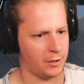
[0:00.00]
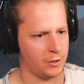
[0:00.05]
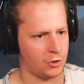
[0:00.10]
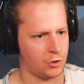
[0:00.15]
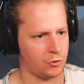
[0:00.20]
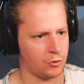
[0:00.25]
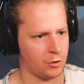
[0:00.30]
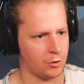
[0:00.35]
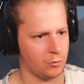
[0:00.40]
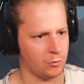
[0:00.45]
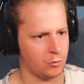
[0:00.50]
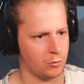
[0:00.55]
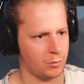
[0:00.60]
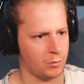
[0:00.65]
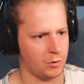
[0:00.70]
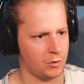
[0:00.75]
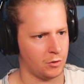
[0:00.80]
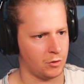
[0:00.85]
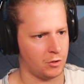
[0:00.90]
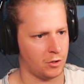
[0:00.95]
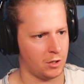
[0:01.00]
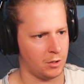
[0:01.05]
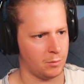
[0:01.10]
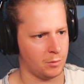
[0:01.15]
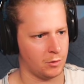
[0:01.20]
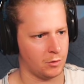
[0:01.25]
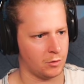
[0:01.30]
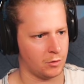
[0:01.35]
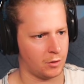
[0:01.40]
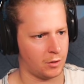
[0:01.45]
struggles with his
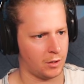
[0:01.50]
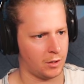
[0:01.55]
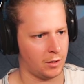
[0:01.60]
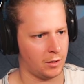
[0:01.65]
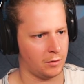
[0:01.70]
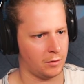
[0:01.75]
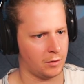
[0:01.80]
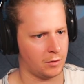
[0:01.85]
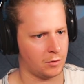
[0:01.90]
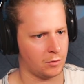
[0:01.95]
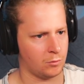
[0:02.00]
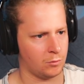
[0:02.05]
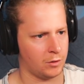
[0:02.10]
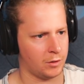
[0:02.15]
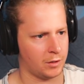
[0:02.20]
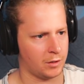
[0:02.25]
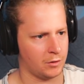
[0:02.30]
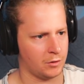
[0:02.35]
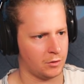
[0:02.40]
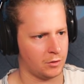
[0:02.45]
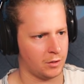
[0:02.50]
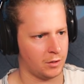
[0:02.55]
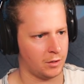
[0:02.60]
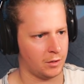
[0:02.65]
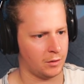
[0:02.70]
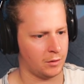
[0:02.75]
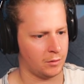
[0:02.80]
demons, okay? That's all I can say.